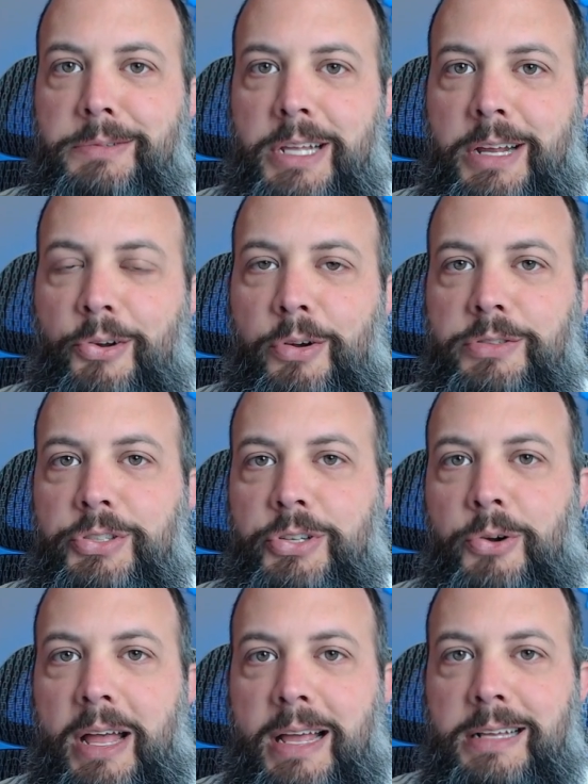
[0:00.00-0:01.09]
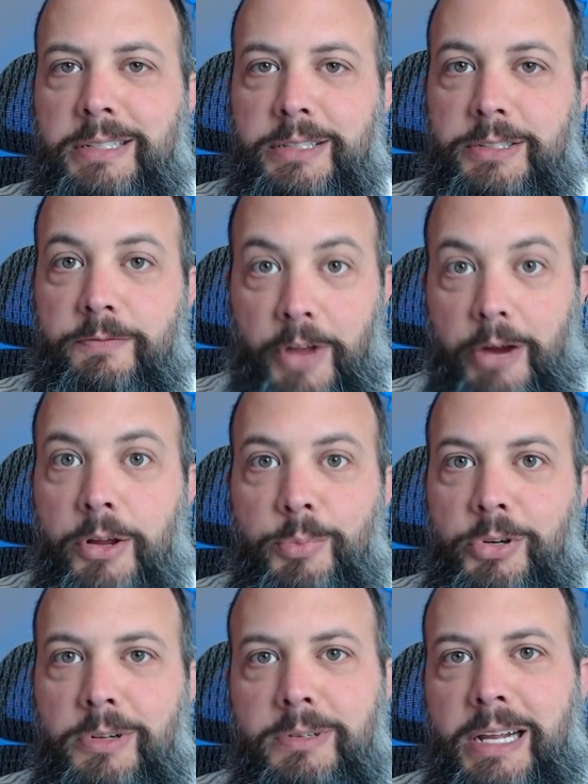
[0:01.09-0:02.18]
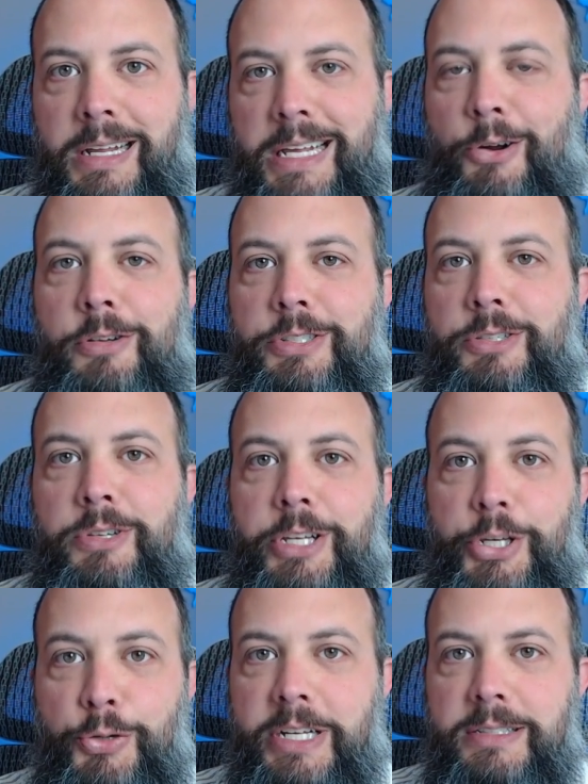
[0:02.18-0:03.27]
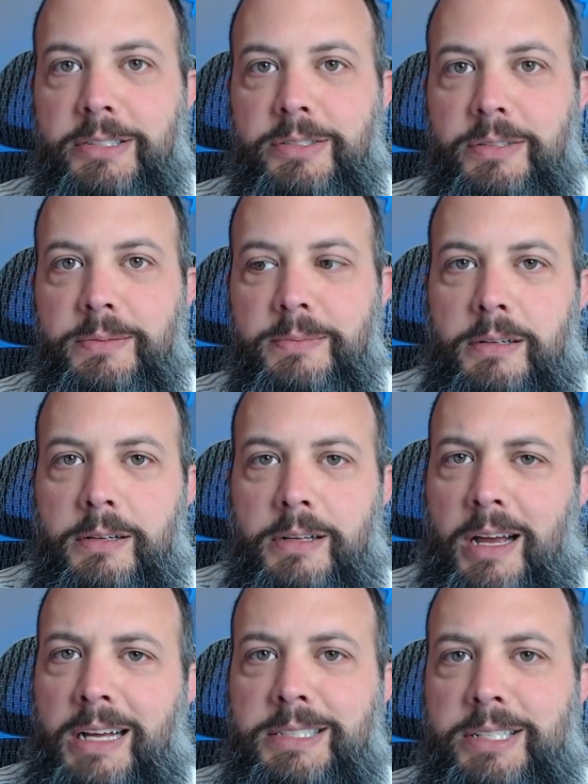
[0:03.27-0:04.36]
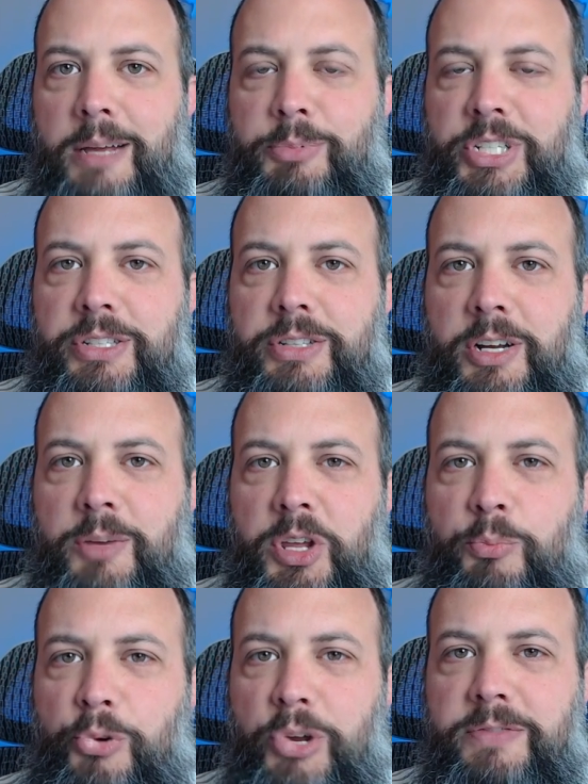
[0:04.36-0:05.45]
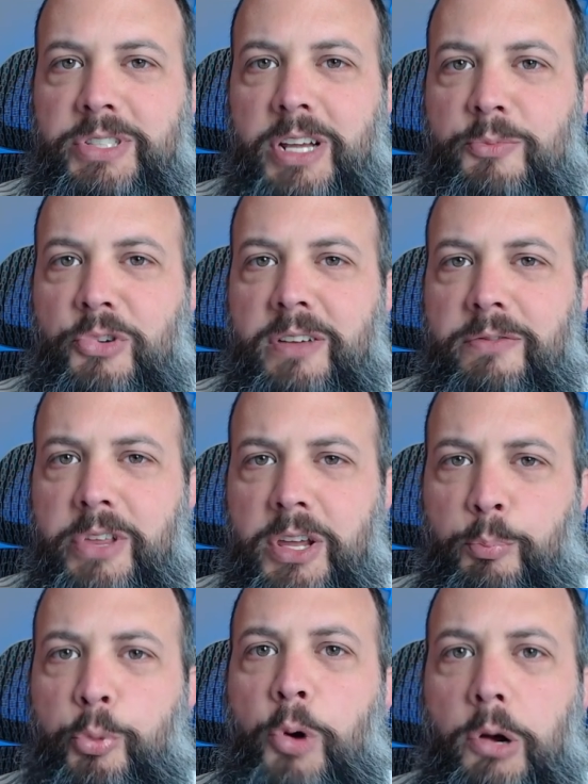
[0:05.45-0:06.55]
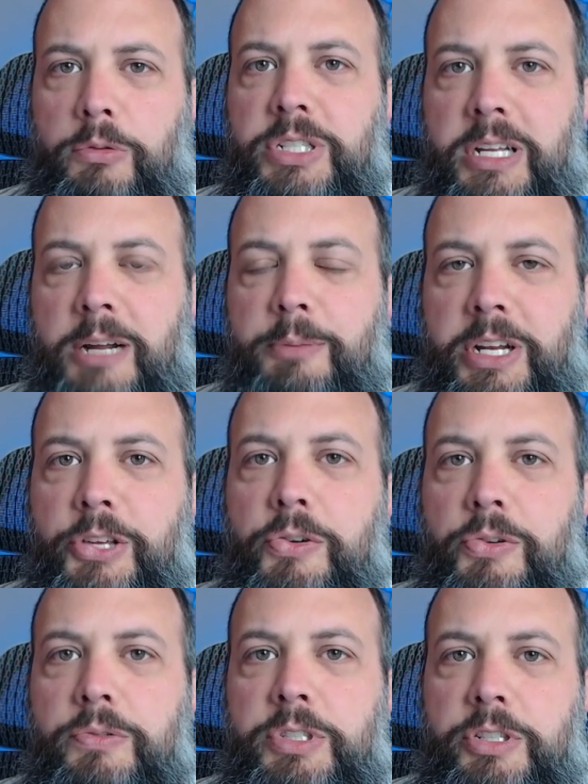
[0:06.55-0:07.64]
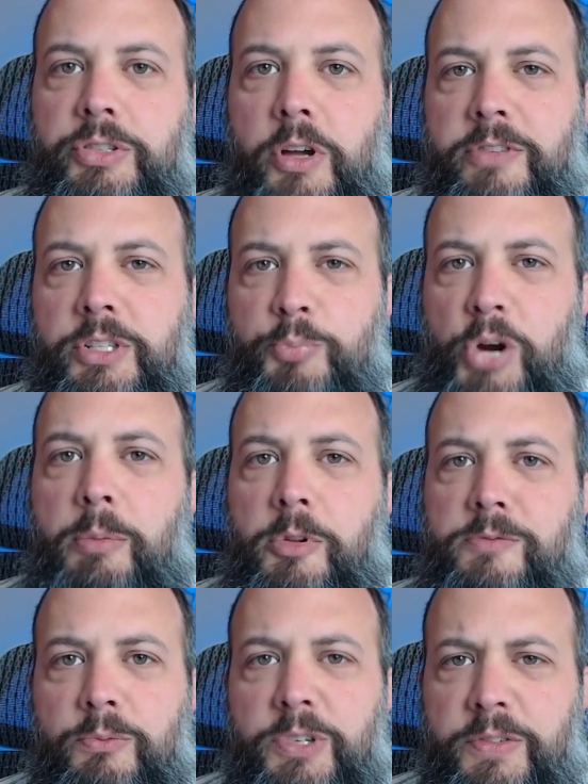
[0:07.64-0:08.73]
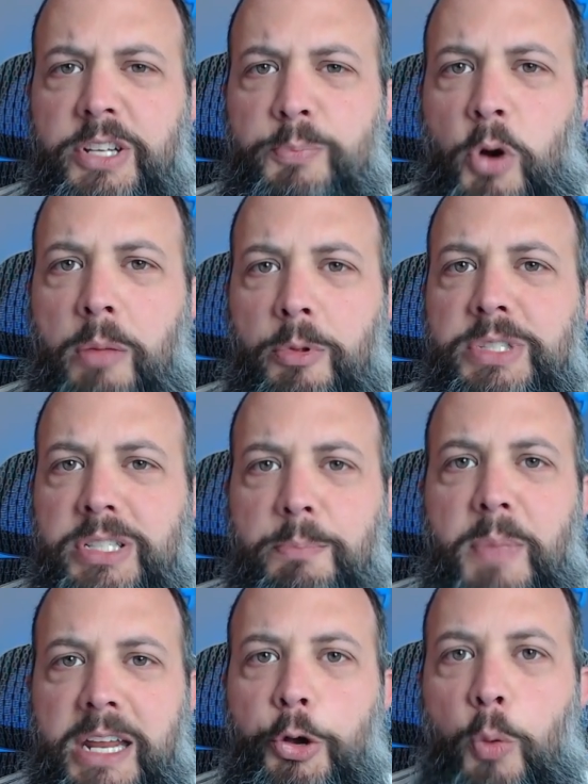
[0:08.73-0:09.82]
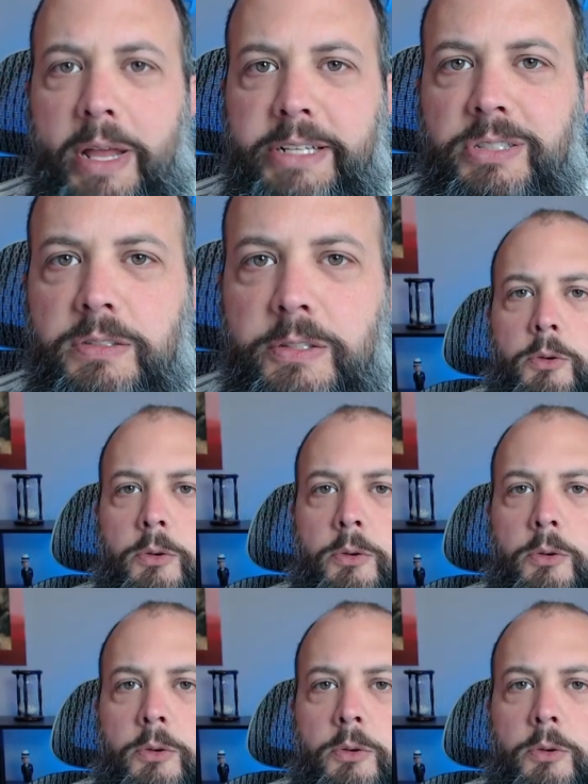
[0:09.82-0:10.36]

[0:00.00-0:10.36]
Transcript: then also as its variable, and then also the units. Concept is just going to be a brief summary of the approach that I'm going to use to solve this problem, which for this problem is the main equations.